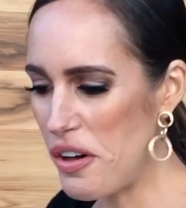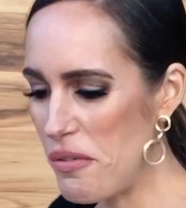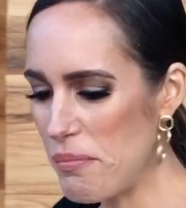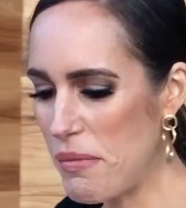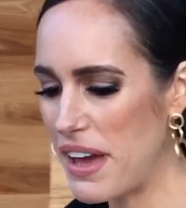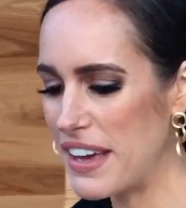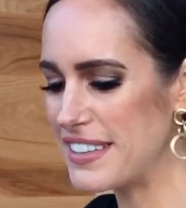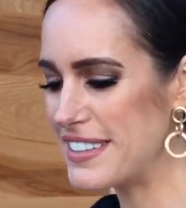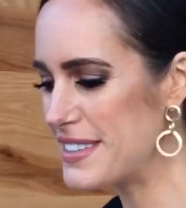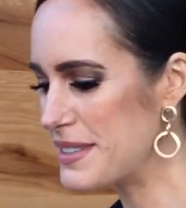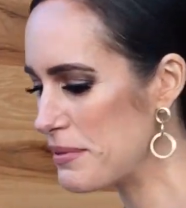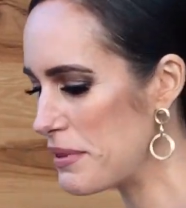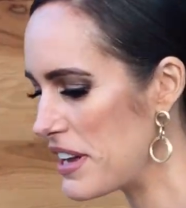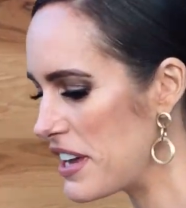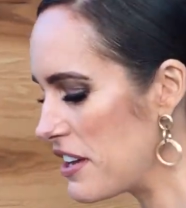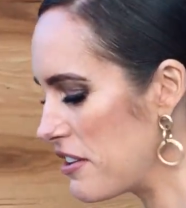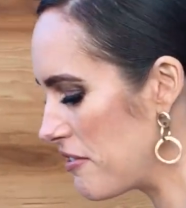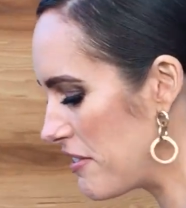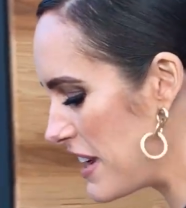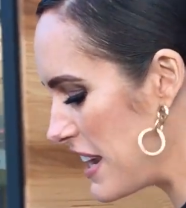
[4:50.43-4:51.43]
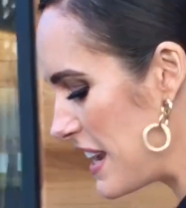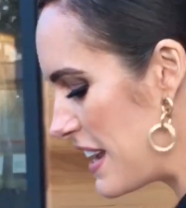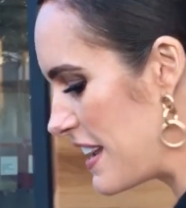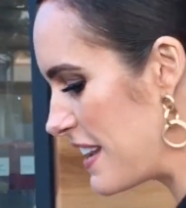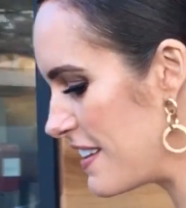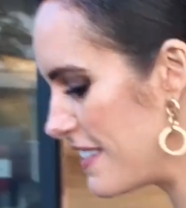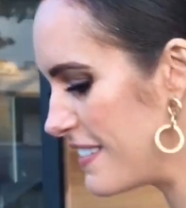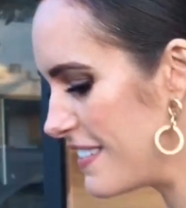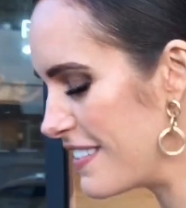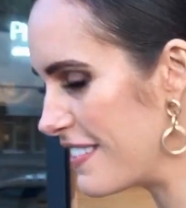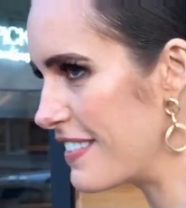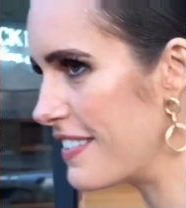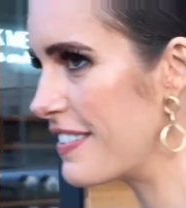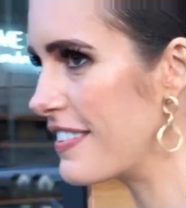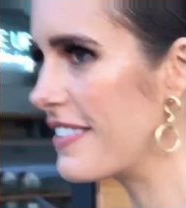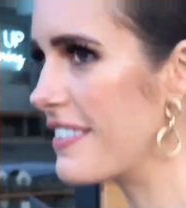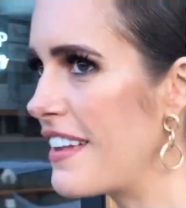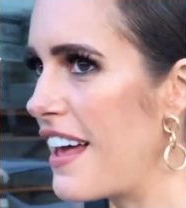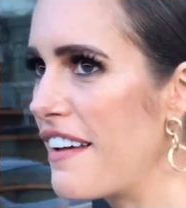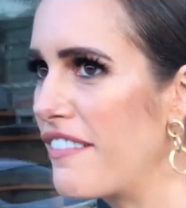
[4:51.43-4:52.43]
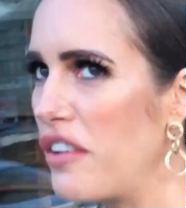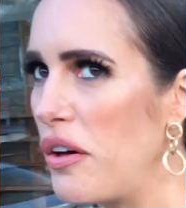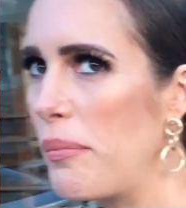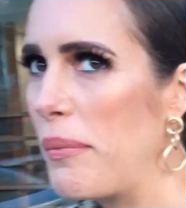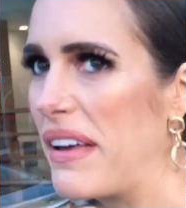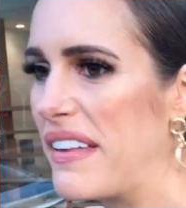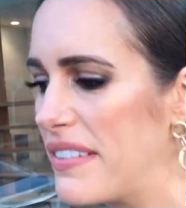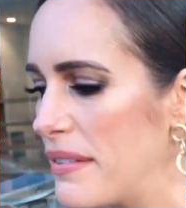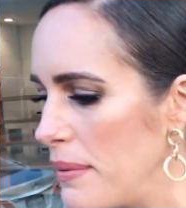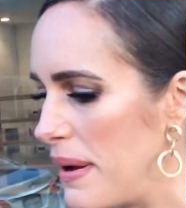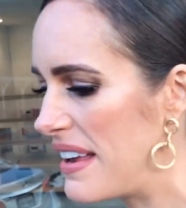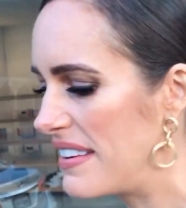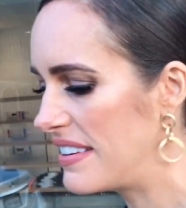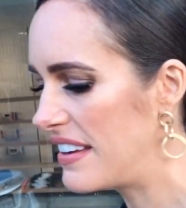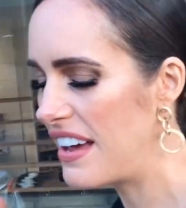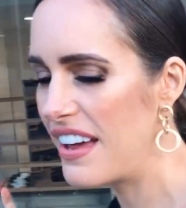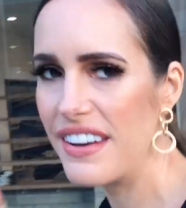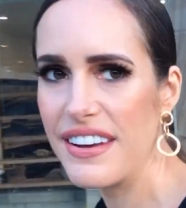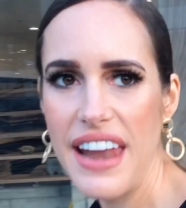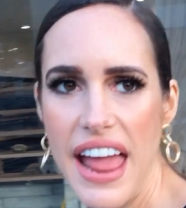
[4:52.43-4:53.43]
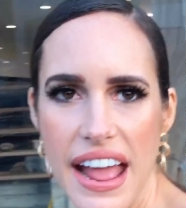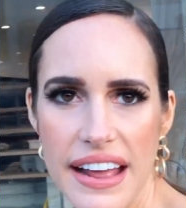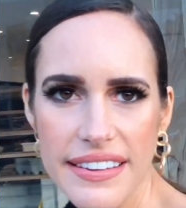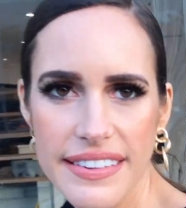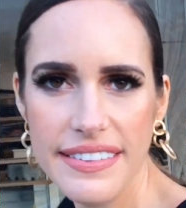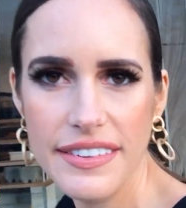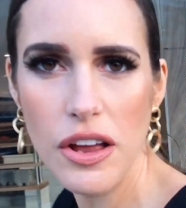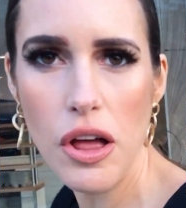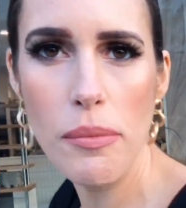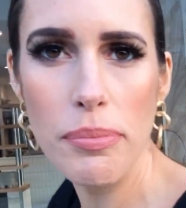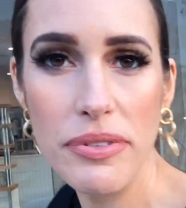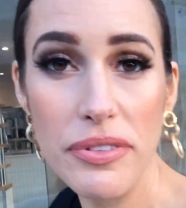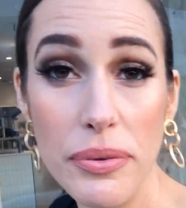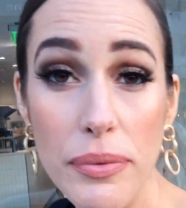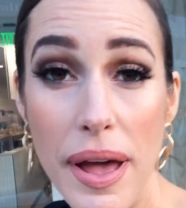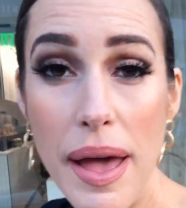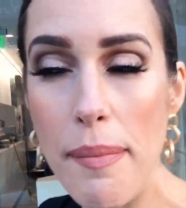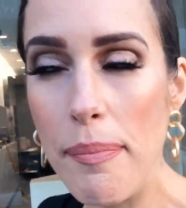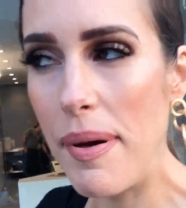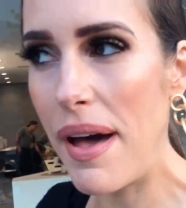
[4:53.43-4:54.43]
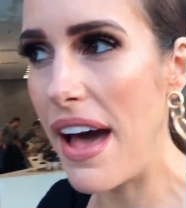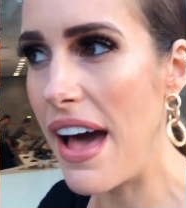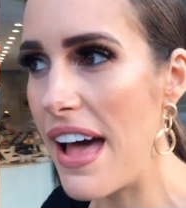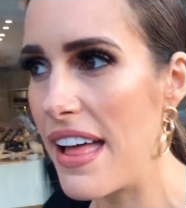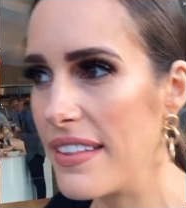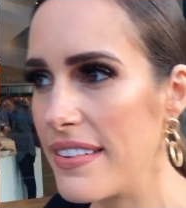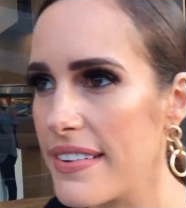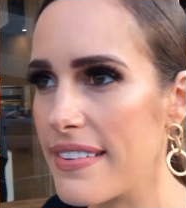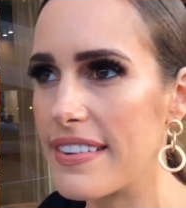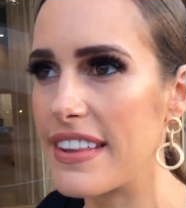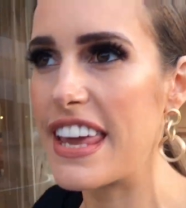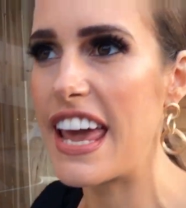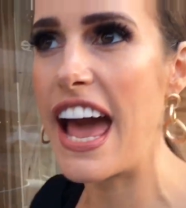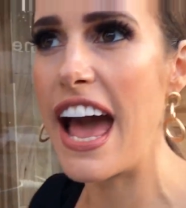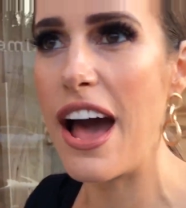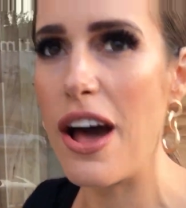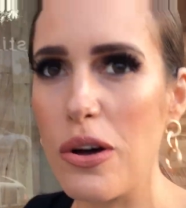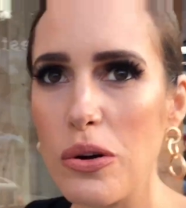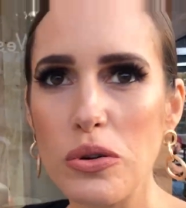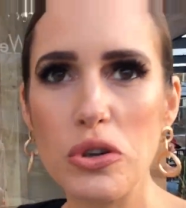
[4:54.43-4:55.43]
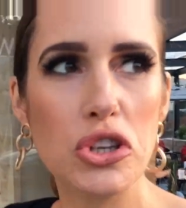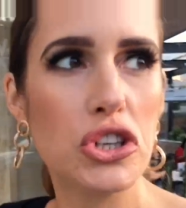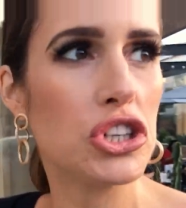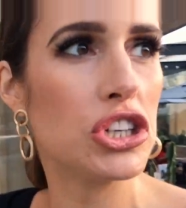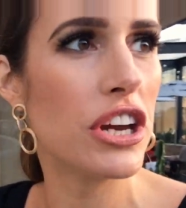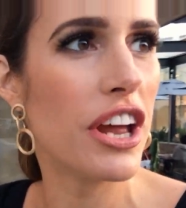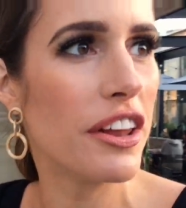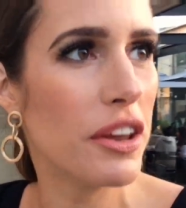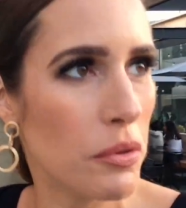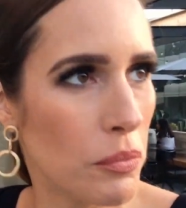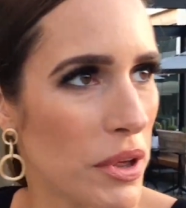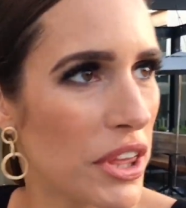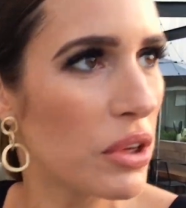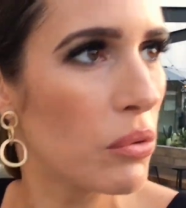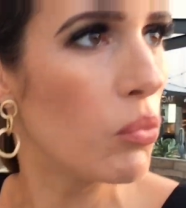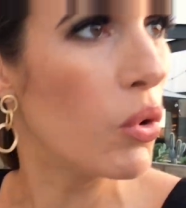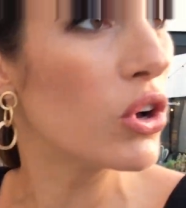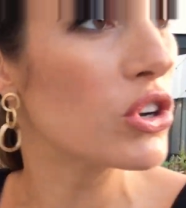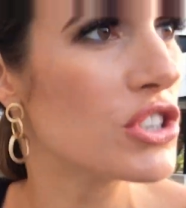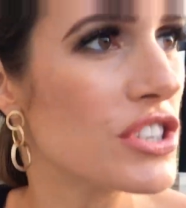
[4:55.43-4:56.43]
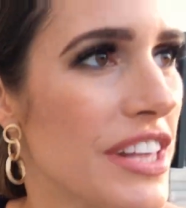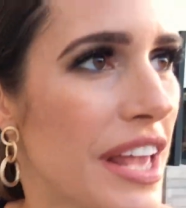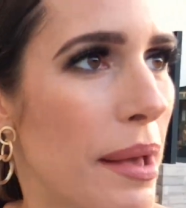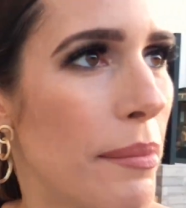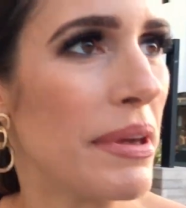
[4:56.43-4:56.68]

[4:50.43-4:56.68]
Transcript: Got my sweet greens. I've got my sweater. Next stop, sweatpants, couch, and then we can watch the